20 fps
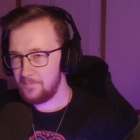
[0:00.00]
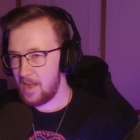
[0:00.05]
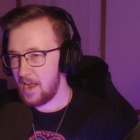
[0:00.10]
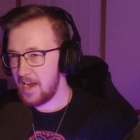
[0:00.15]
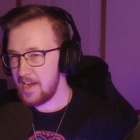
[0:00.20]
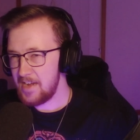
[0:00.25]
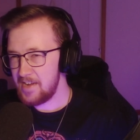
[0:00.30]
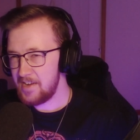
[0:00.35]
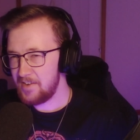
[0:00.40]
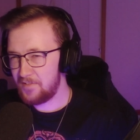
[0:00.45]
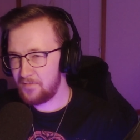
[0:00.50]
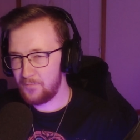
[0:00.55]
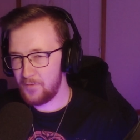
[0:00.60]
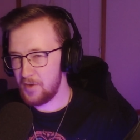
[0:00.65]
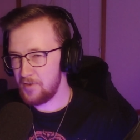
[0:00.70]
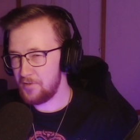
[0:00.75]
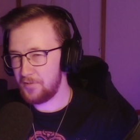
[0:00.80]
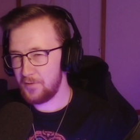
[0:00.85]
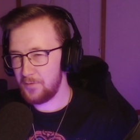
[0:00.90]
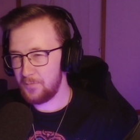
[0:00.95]
80s
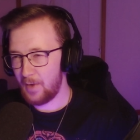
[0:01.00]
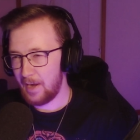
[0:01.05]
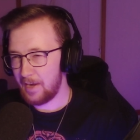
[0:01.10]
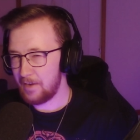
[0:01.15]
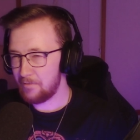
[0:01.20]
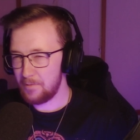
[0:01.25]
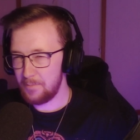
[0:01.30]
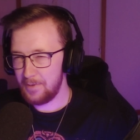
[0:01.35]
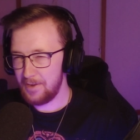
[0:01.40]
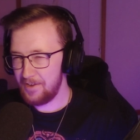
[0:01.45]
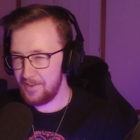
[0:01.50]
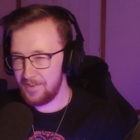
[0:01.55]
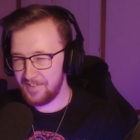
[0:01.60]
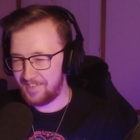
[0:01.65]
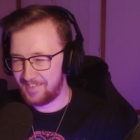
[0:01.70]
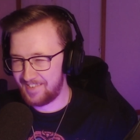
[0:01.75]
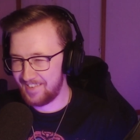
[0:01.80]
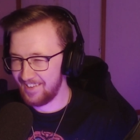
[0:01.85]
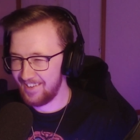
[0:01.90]
version of Angry Birds.